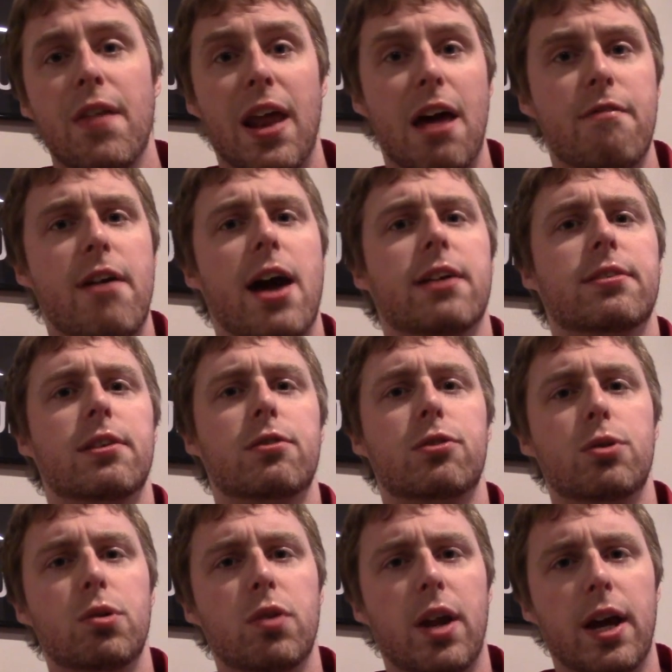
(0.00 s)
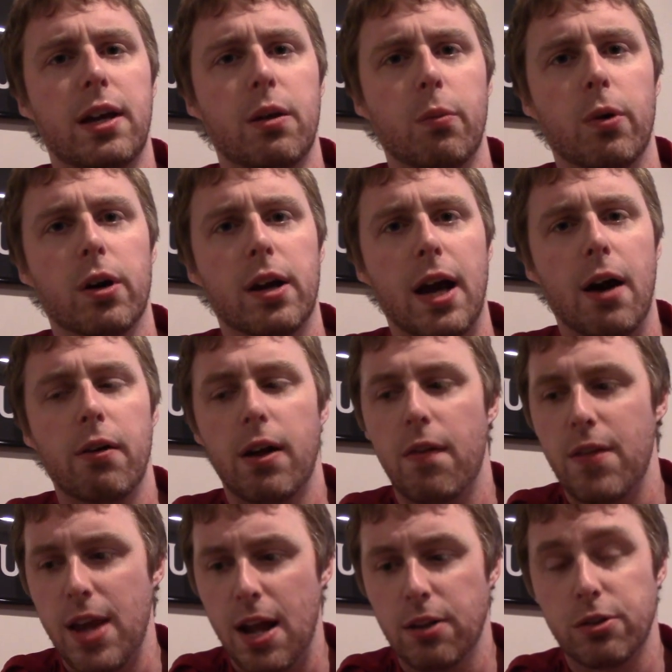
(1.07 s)
that I have access to that I can work out?
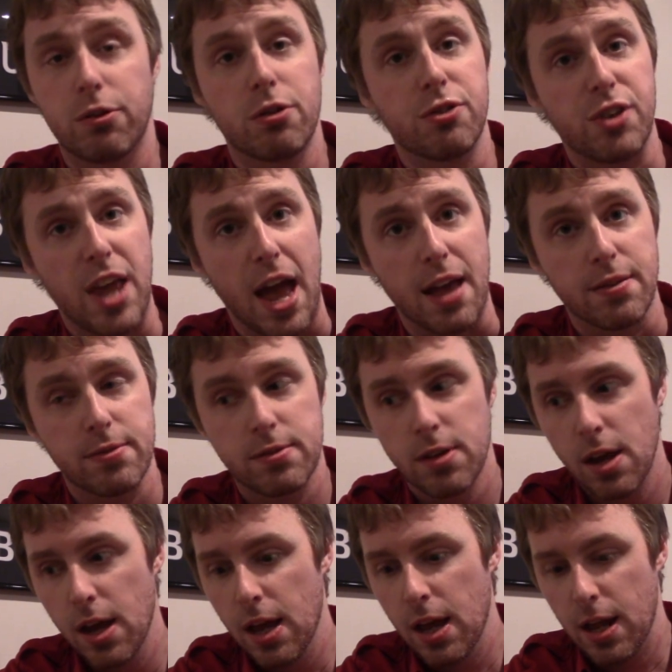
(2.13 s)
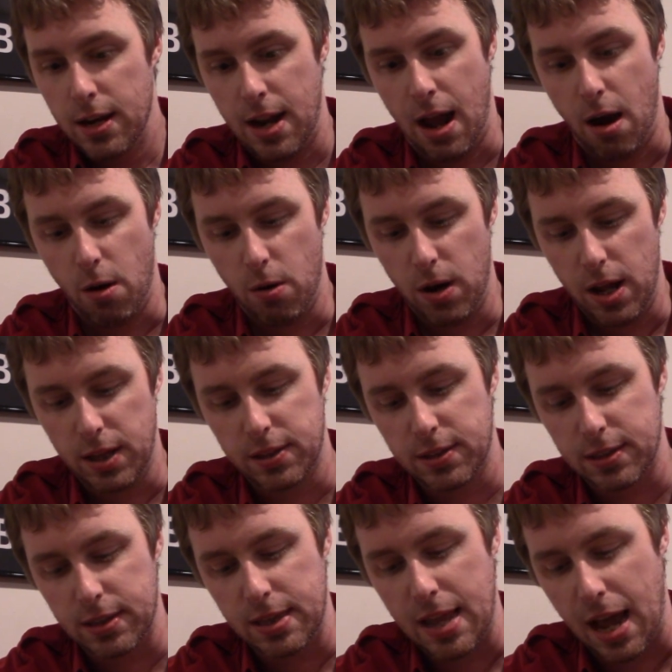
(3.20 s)
And the answer is yes. Now,
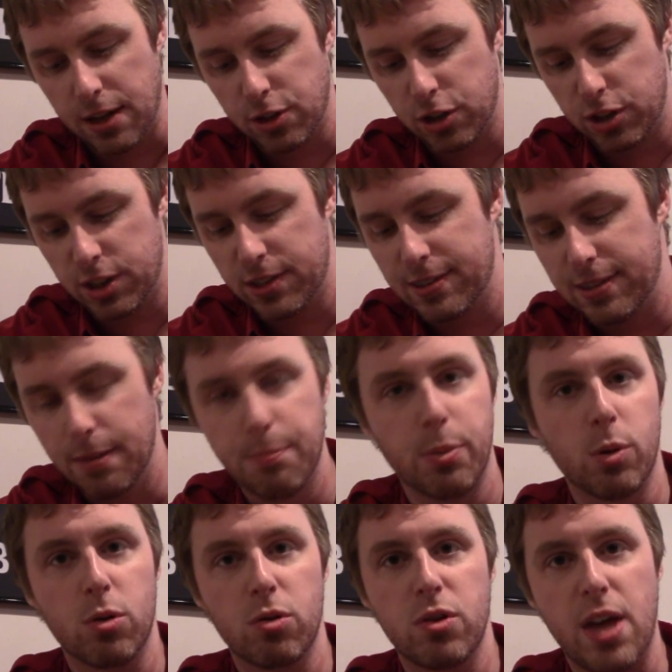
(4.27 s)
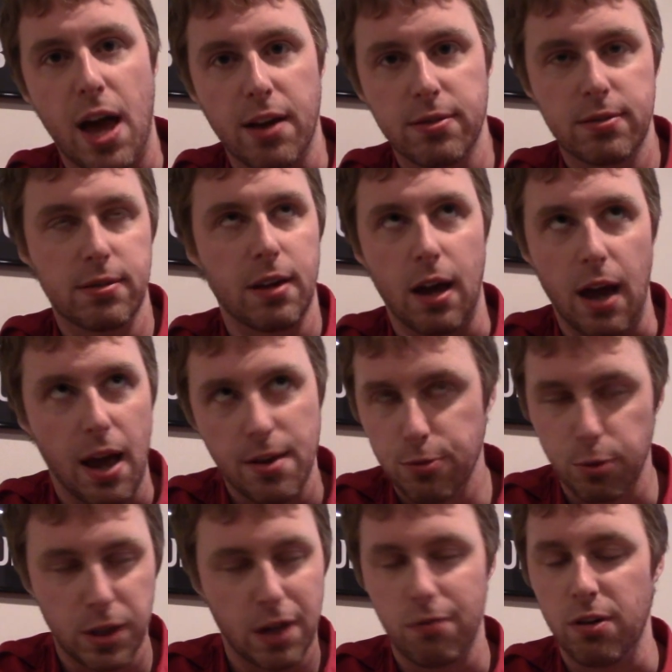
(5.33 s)
it's not just a simple yes, as
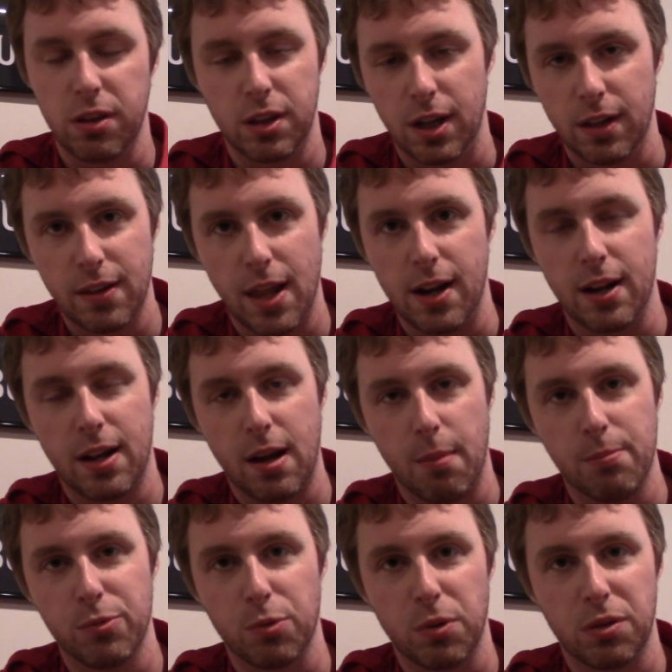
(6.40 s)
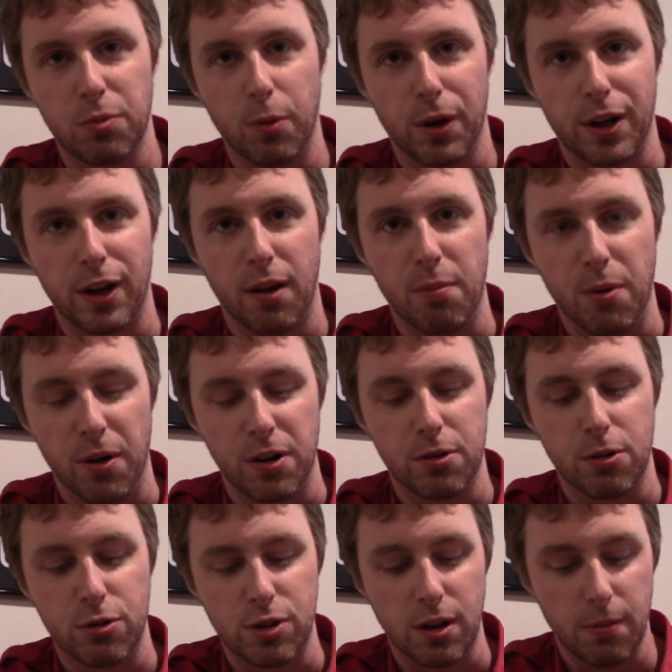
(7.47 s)
with everything that it comes with working on board a
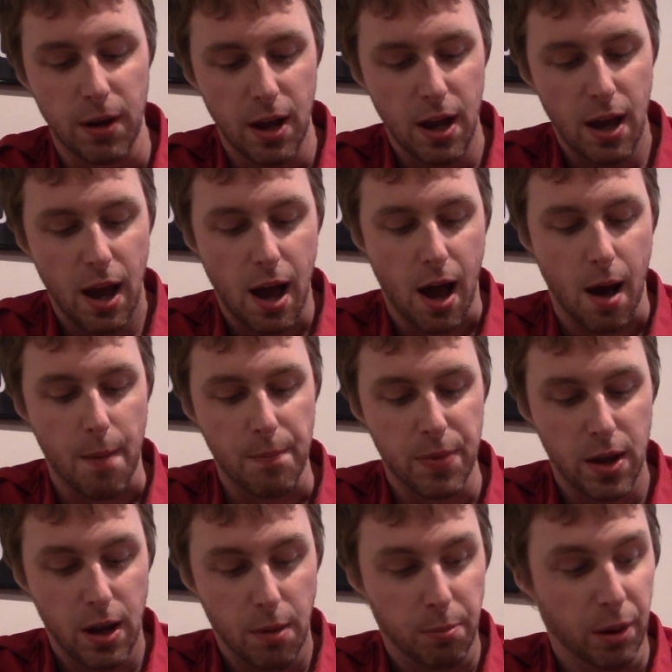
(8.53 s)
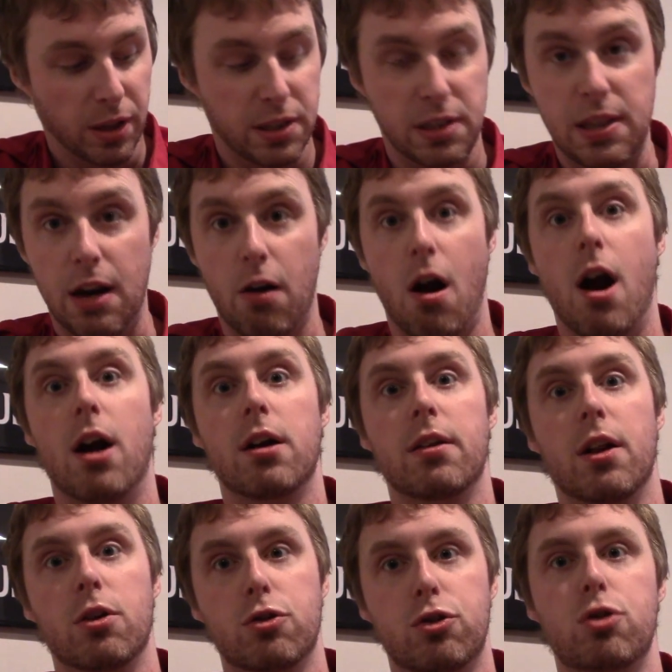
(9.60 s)
cruise ship, but
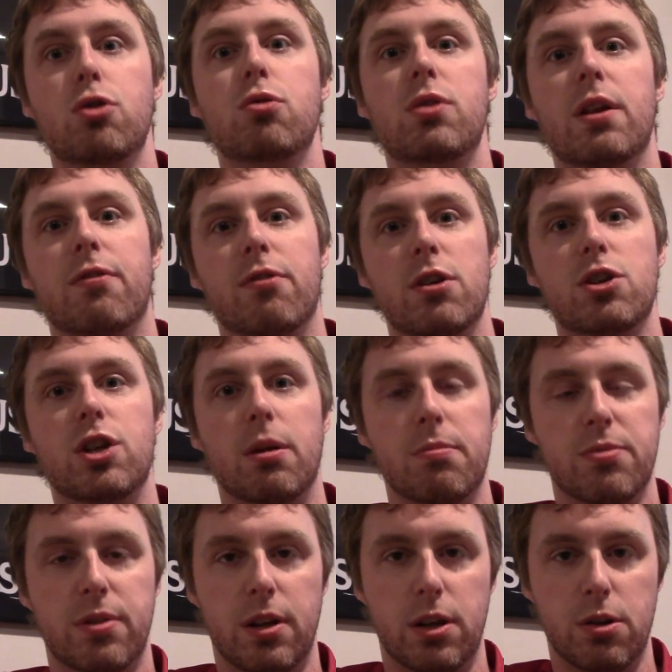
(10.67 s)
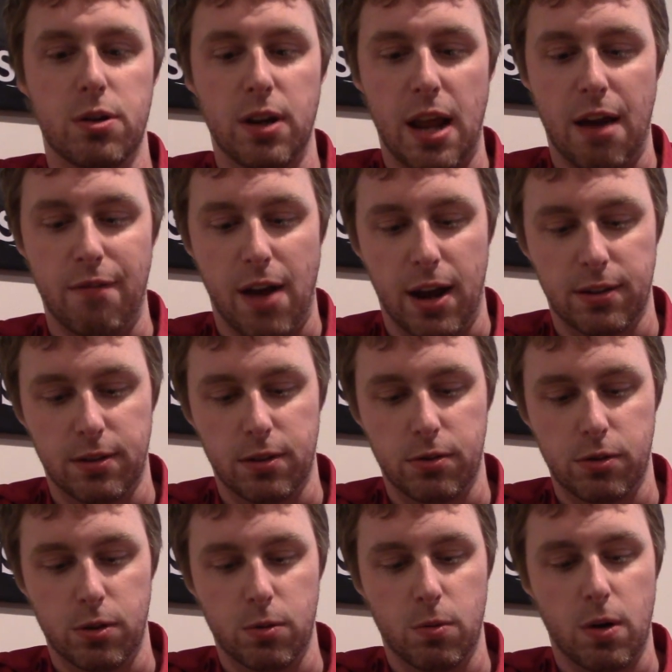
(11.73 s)
there's two different gyms that you can have access
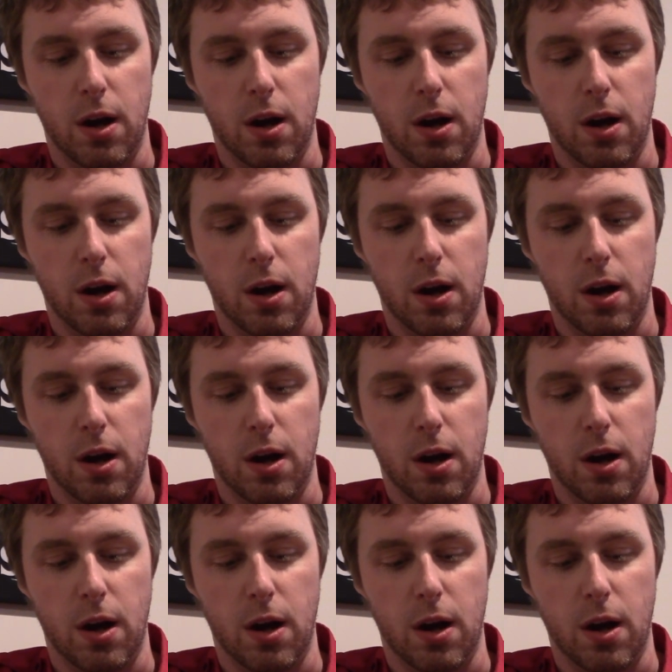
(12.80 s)
to.